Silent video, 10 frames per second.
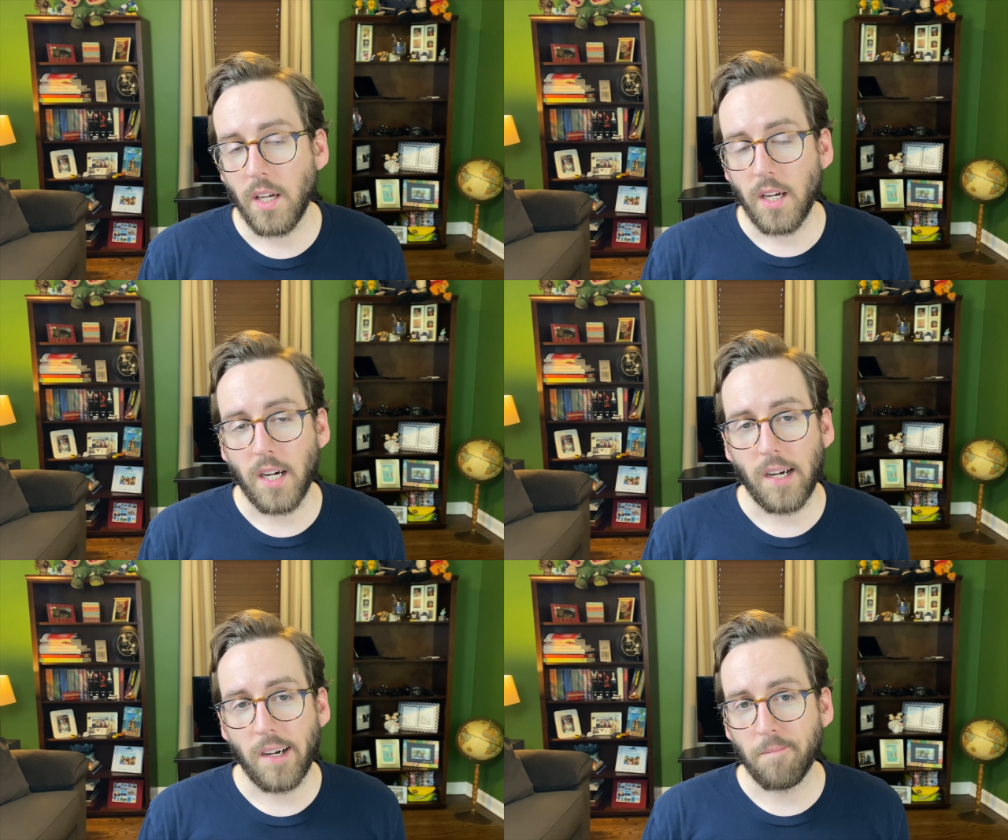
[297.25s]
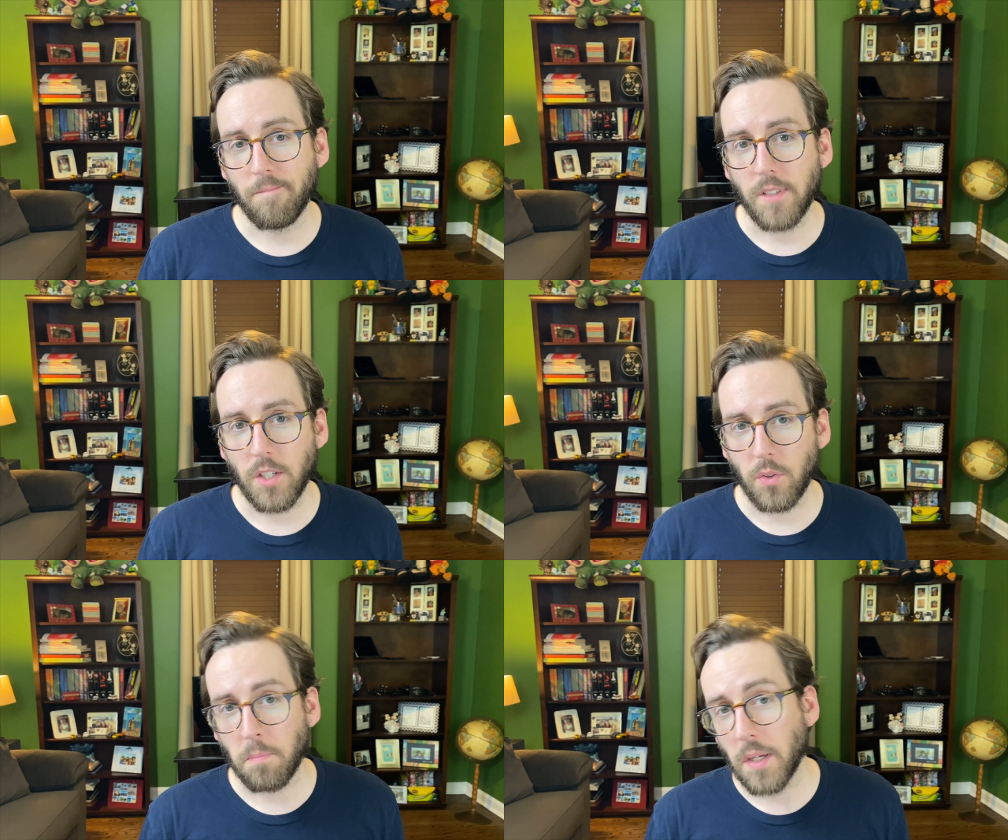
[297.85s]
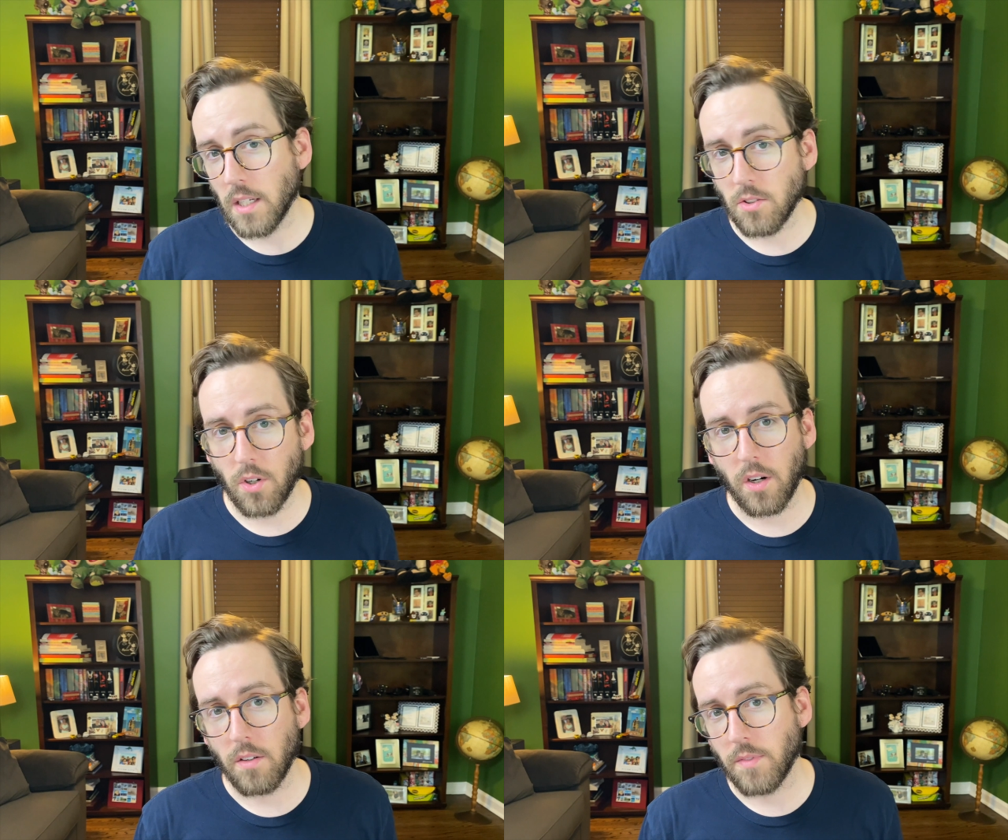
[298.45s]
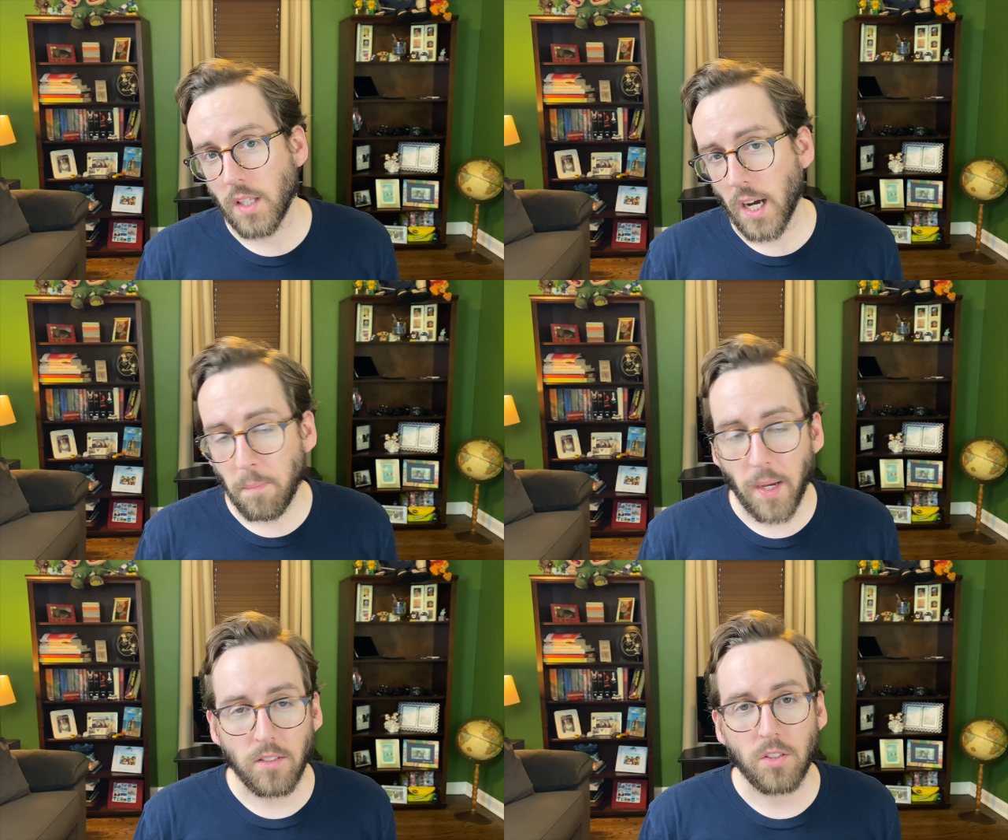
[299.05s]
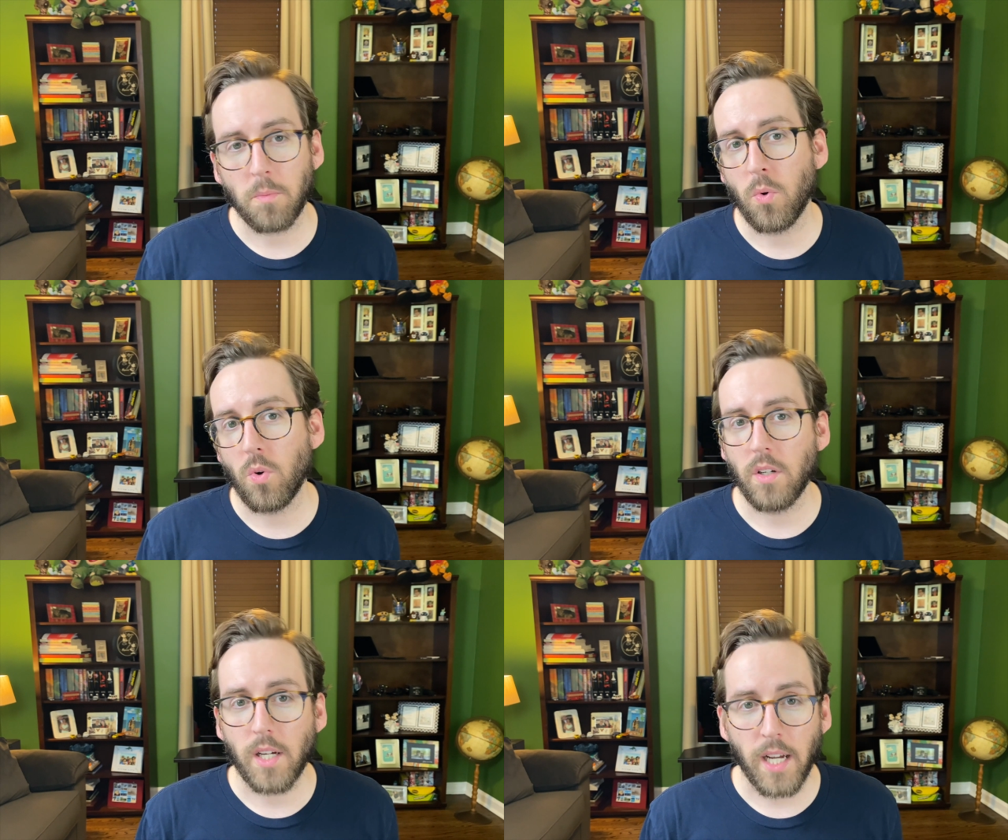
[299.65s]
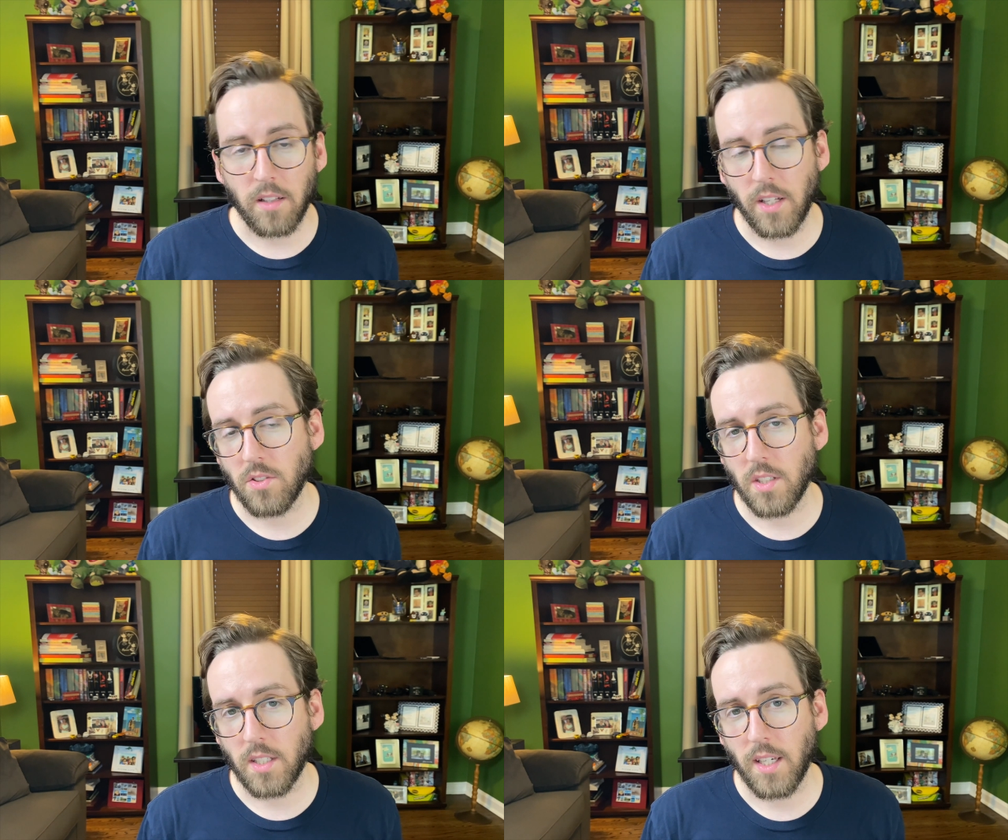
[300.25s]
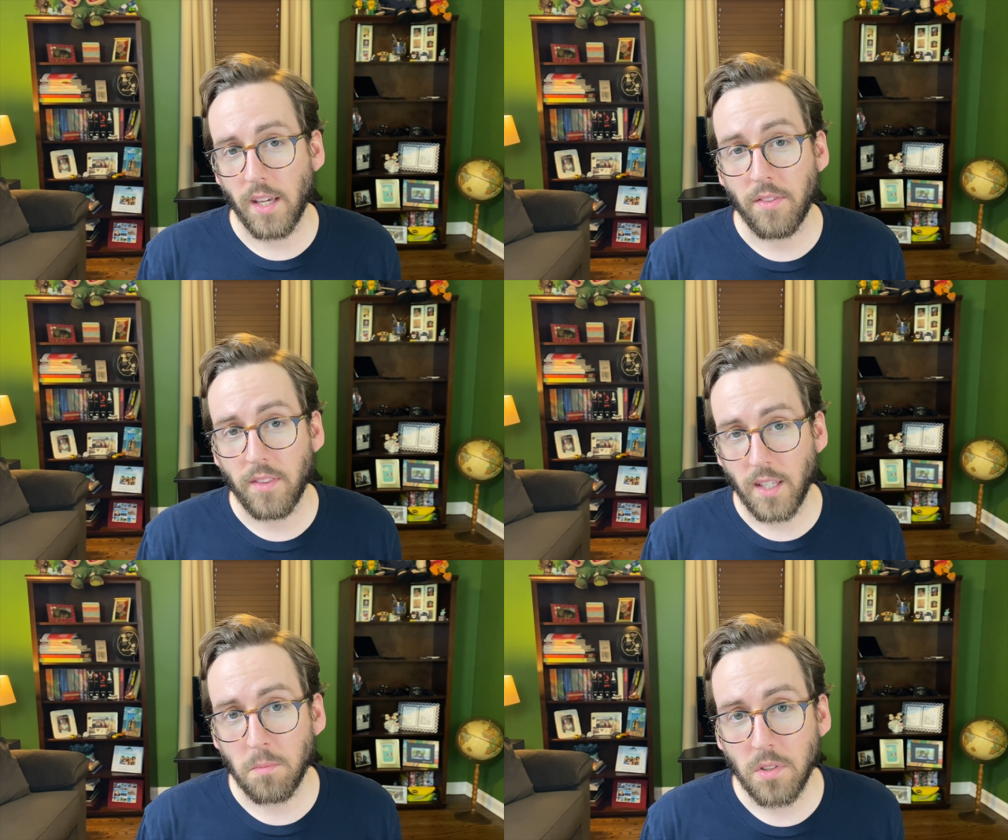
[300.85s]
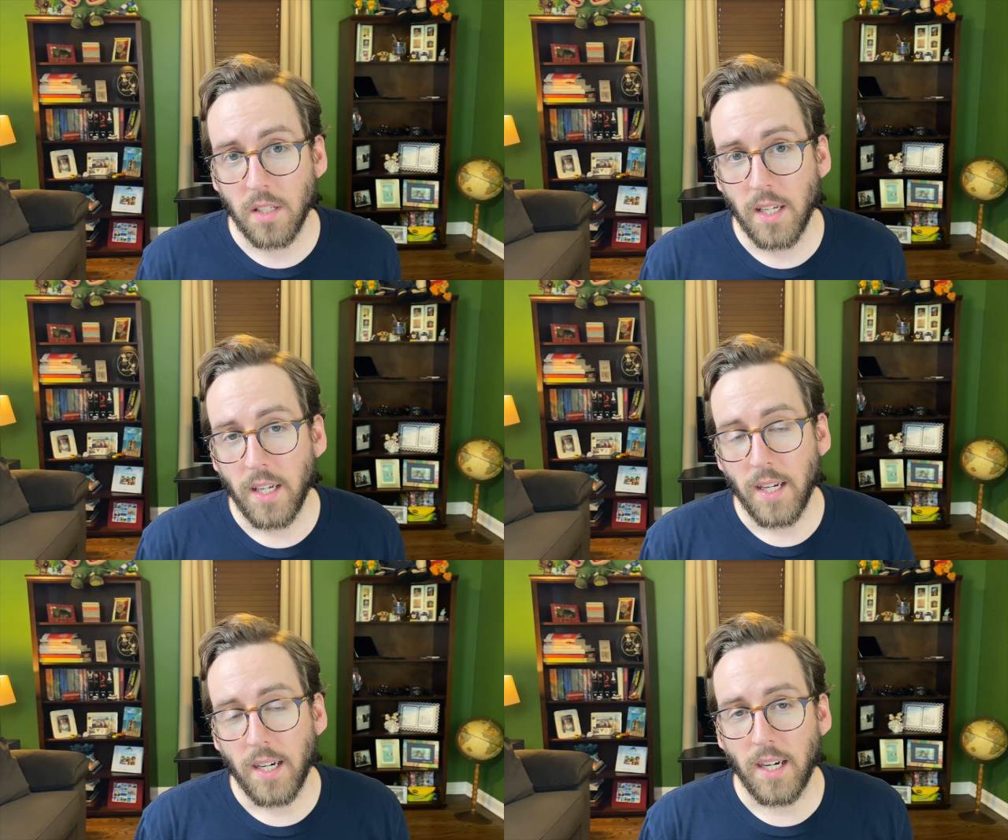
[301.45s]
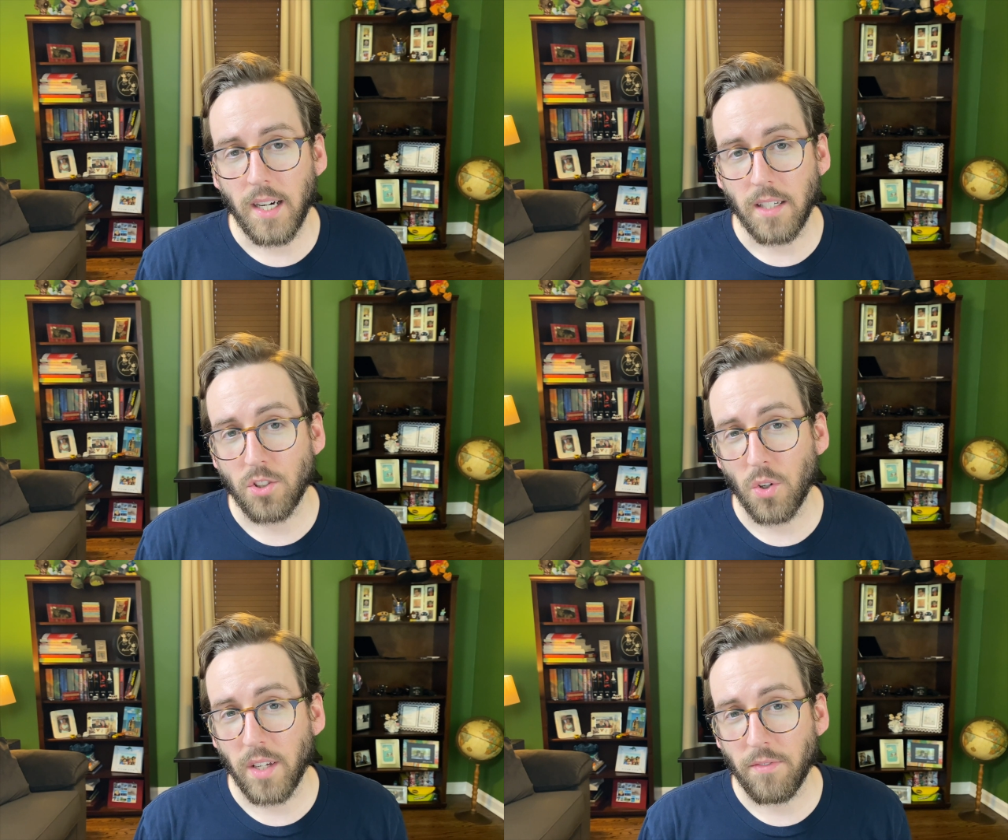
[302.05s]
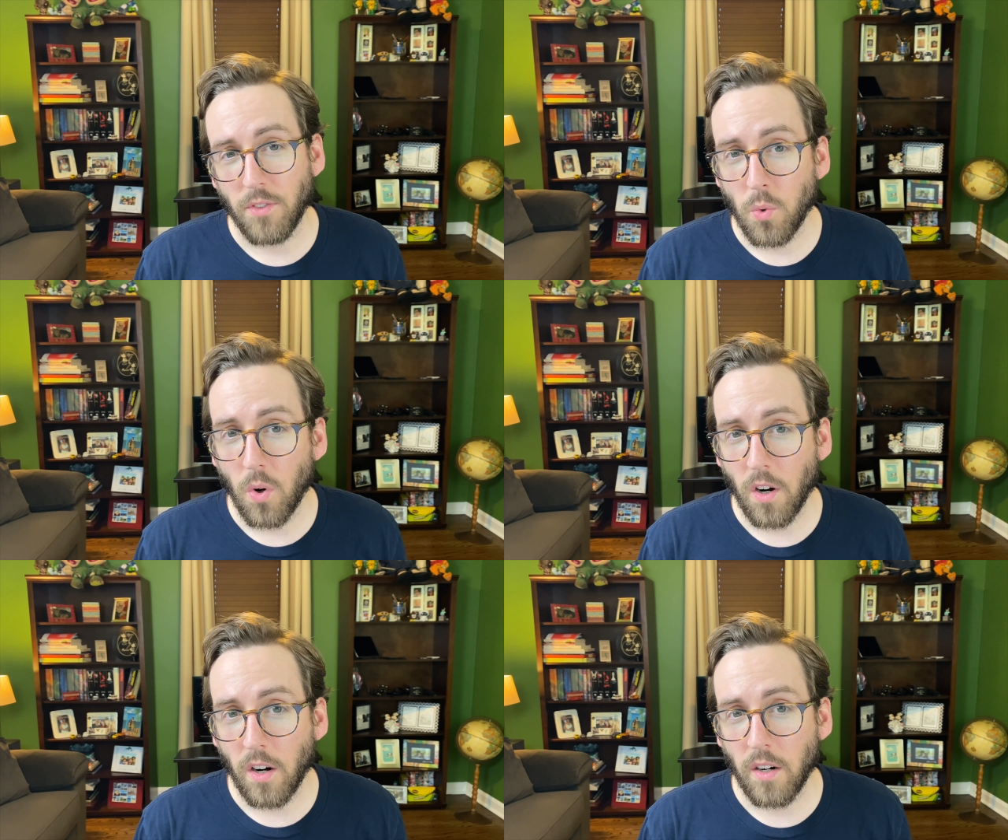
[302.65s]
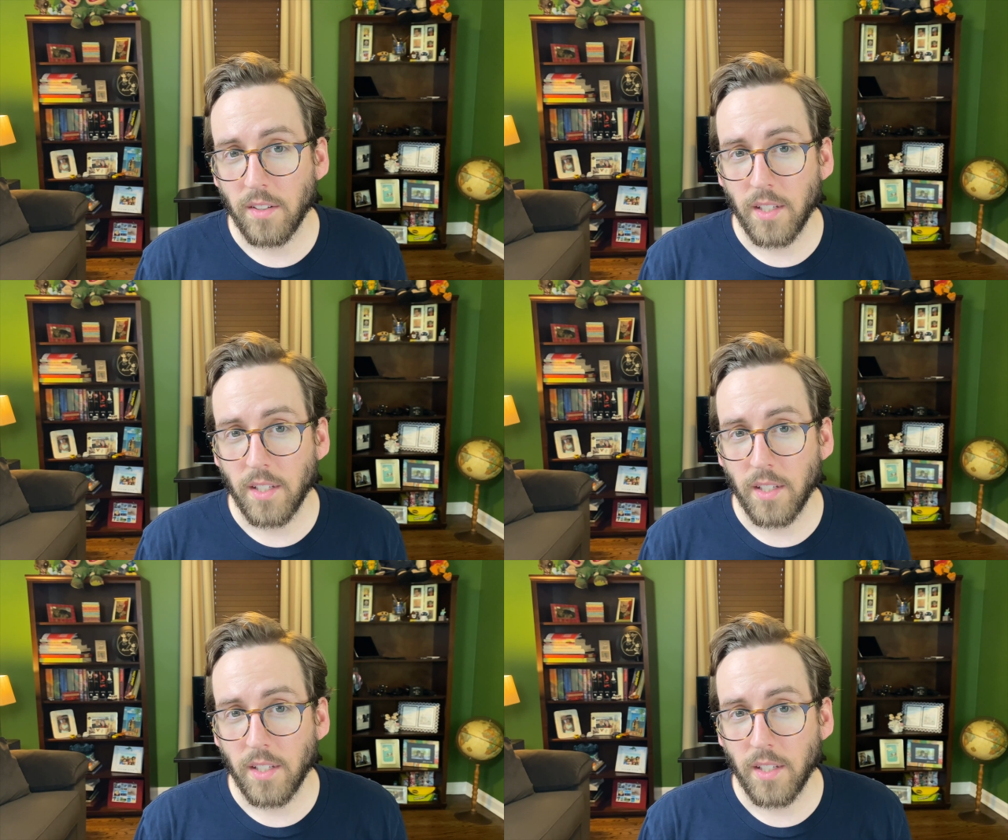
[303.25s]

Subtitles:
The biggies are the iPad support, iCloud syncing, and themes. So if you are